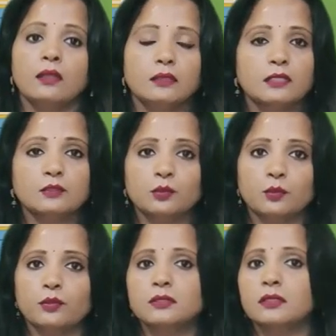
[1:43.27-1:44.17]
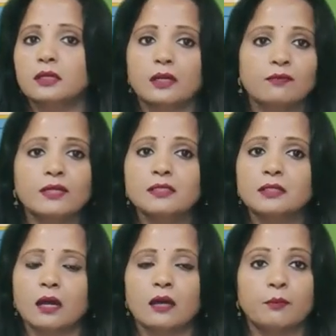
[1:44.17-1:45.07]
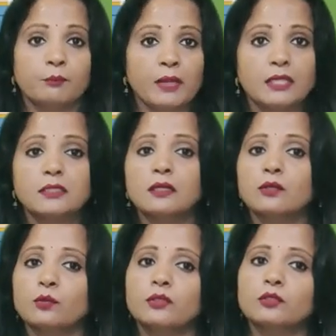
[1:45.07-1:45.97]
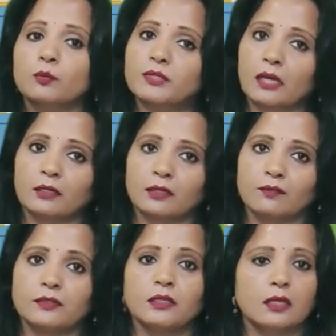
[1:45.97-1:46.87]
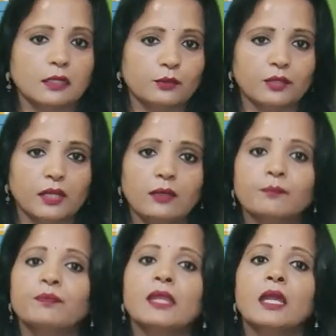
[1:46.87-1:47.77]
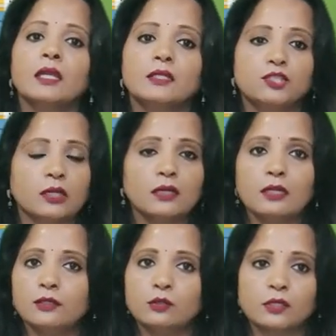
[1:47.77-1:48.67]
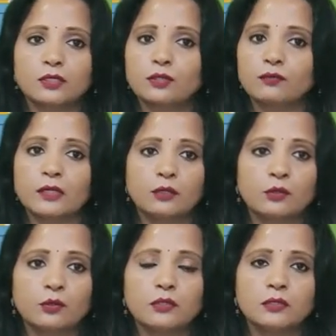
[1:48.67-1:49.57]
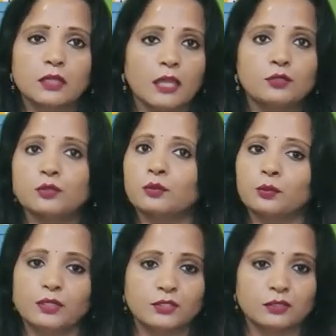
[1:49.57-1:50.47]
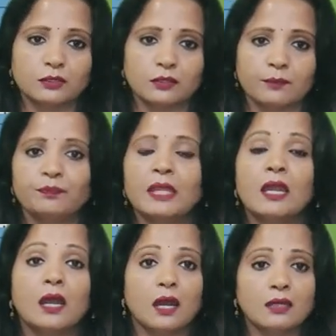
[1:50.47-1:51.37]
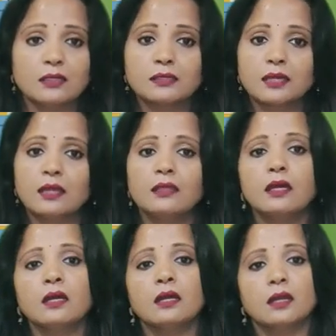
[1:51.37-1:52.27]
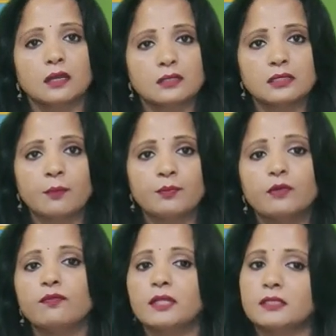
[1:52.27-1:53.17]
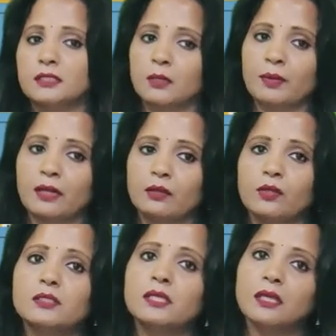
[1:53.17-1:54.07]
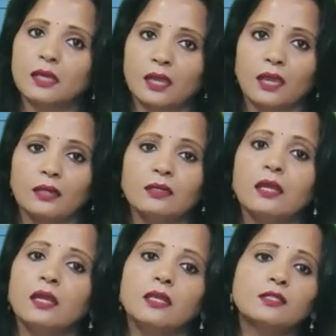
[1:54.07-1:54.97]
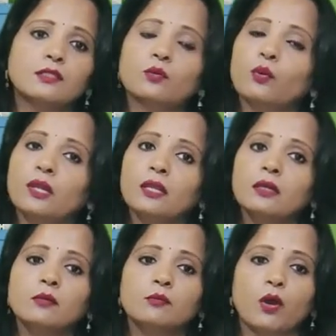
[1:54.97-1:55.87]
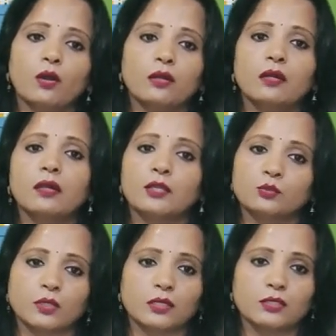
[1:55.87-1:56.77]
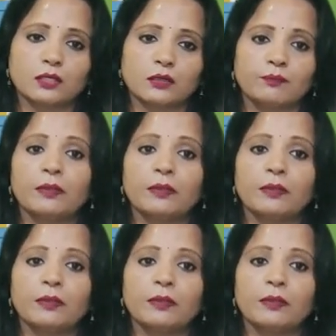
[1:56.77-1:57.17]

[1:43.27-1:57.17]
This course covers the major course objectives including general introduction of the course and to know each other, understand the concept of digital pedagogy and its role in modern education,